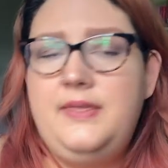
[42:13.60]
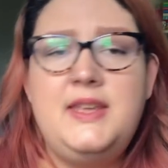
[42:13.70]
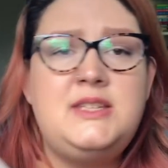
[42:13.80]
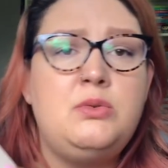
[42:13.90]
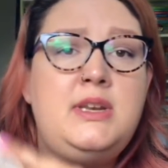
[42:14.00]

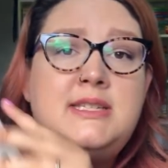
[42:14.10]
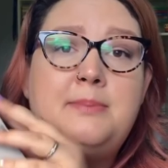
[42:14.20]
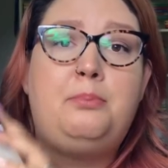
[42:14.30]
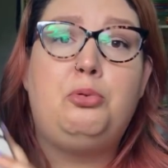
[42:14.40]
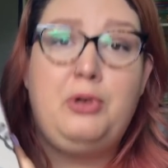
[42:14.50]
this one is
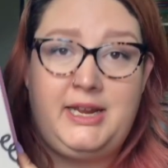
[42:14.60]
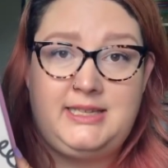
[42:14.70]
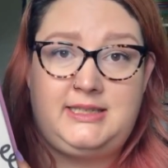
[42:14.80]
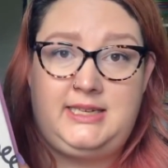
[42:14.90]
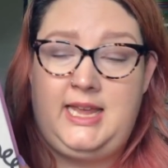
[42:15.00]
a
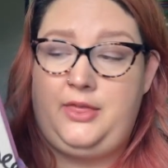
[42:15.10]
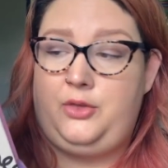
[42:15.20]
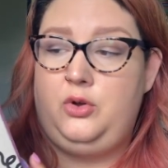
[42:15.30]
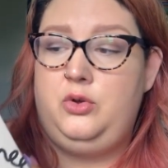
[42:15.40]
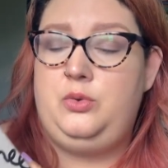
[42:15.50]
breeze to get
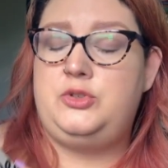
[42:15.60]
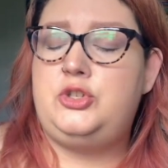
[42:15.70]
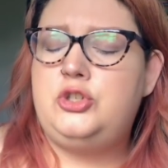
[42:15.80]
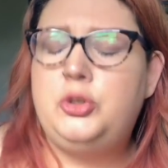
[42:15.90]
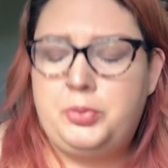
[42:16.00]
through,
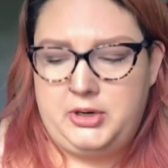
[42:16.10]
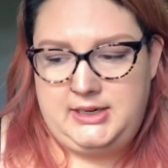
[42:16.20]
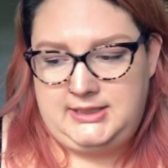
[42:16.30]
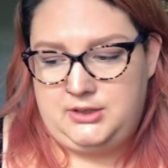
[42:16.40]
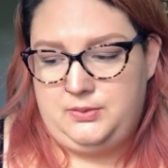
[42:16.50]
super
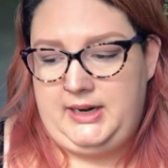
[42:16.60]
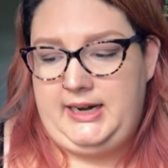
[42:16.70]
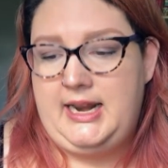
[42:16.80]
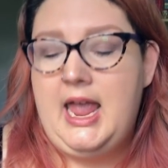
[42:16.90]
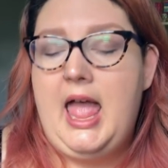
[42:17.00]
easy to
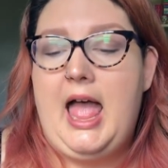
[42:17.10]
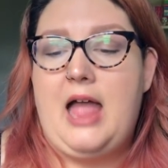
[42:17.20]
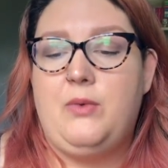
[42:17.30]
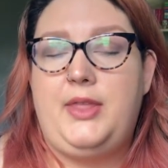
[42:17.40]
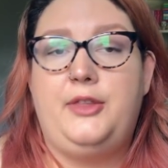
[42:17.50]
read.
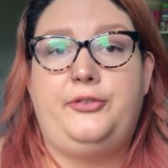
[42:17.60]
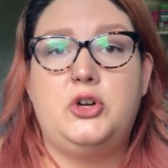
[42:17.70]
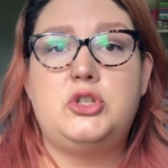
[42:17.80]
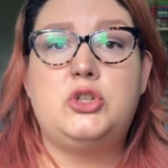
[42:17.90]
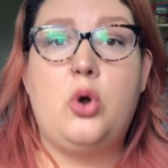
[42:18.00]
I read the
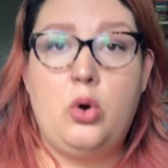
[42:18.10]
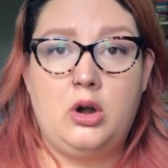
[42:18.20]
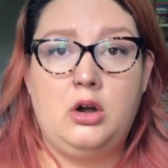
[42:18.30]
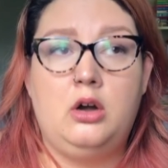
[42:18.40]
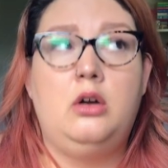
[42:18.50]
first
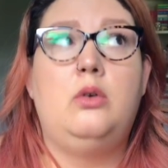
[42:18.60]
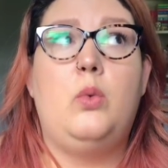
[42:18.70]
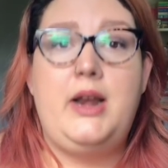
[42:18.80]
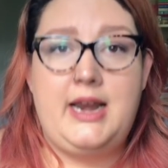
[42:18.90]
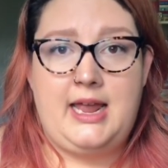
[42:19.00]
quarter
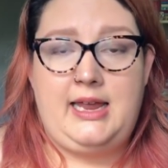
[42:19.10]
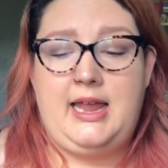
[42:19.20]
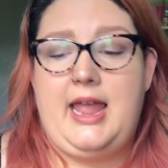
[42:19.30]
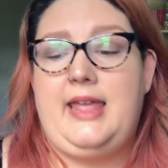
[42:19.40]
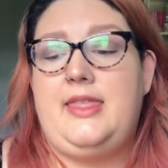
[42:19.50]
one
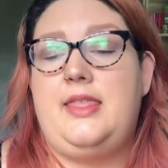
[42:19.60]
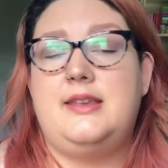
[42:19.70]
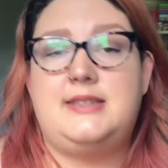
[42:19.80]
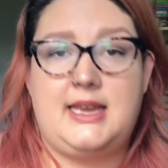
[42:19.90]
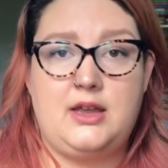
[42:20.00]
night and then
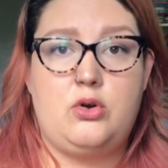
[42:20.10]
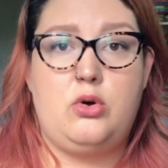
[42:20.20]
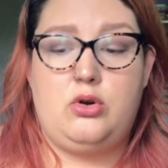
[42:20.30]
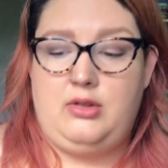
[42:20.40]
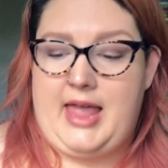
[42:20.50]
the second
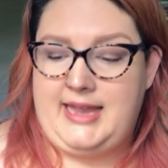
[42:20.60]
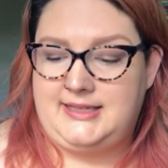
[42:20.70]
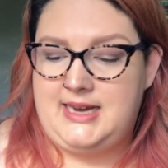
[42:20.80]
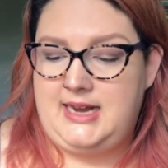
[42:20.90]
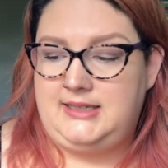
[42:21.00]
quarter
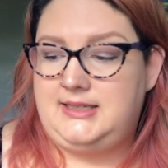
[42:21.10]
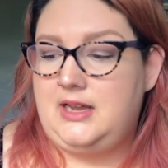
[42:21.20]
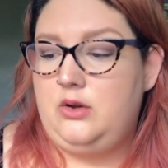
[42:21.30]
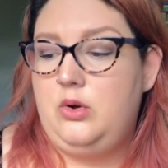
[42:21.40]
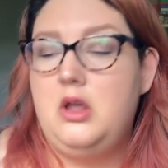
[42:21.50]
last night.
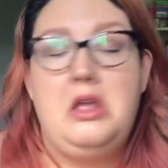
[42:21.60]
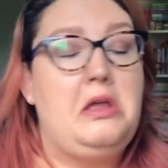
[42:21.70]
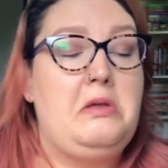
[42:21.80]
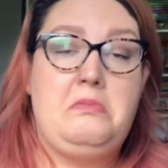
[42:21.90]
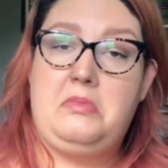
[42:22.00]
So
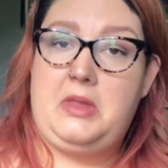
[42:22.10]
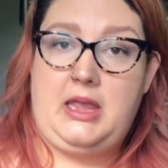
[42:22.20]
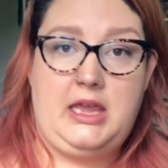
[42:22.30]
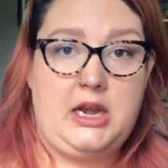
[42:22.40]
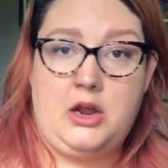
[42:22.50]

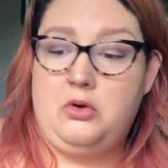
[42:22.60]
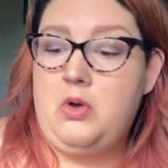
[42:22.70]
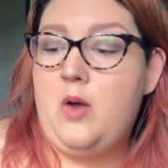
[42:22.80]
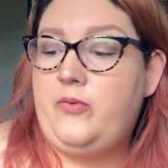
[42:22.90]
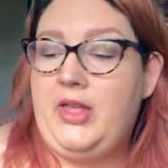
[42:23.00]
you know,
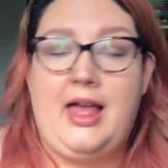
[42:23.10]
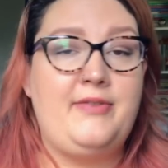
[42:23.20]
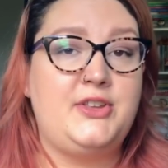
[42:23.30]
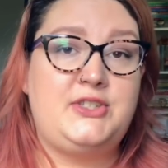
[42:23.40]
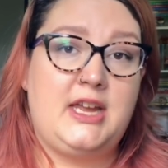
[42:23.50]
hopefully I'll
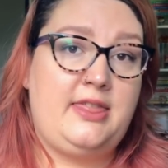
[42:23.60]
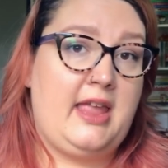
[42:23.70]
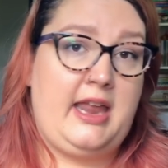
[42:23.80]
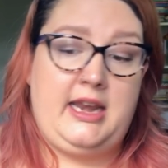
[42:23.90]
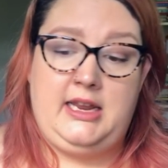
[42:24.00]
have this done
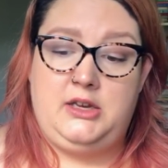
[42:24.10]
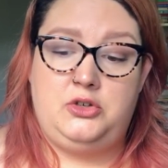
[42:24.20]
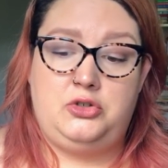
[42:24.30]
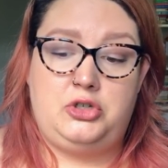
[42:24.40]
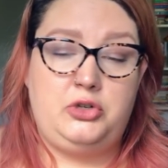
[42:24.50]
then
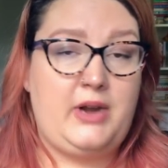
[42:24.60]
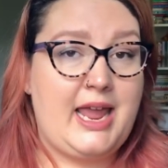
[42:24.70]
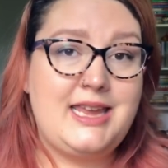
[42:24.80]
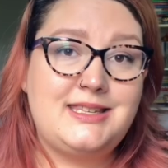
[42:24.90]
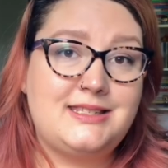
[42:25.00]
in two
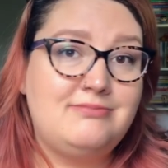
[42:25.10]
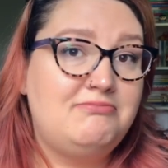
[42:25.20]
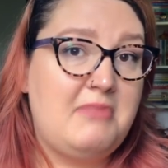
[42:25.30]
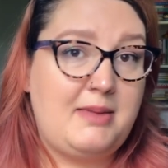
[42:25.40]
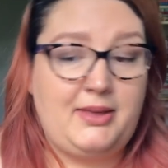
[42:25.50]
days,
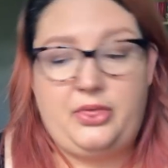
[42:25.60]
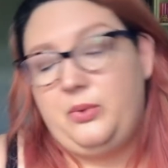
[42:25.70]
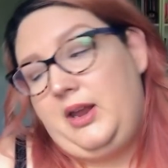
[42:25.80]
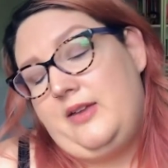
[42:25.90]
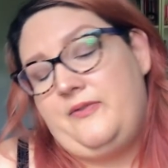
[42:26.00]
maybe
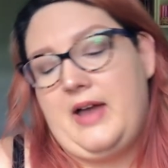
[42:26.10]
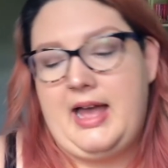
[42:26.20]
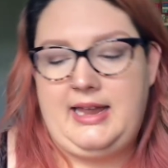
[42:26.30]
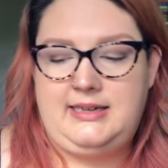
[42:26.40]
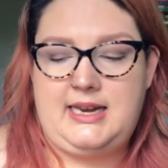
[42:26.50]
three if
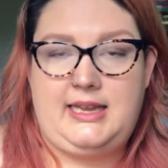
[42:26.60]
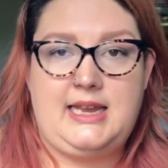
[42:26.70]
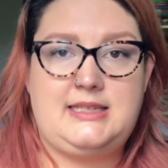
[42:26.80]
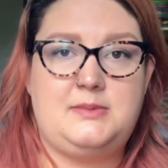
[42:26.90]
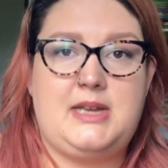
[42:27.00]
I
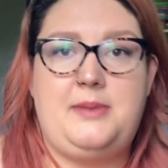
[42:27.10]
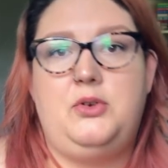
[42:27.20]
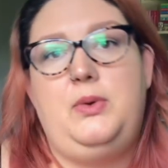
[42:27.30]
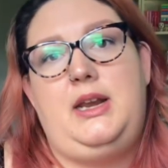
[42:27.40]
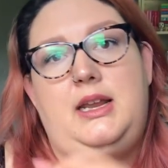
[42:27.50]
dedicate some time
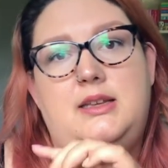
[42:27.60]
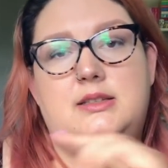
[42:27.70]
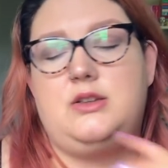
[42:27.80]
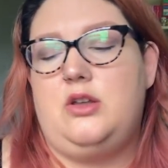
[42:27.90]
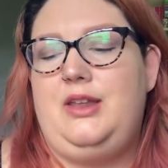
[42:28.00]
to reading
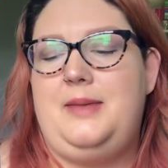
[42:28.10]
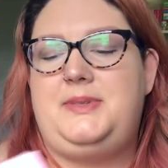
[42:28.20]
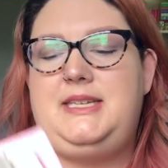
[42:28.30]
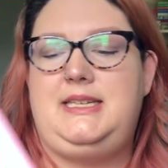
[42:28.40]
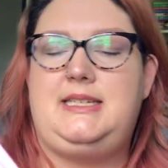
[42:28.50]
Scarlett
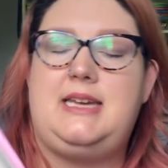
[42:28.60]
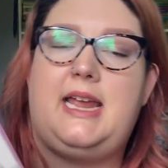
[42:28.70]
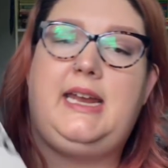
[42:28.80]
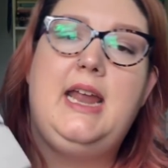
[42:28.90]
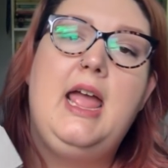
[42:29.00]
Epstein
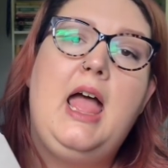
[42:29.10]
tonight.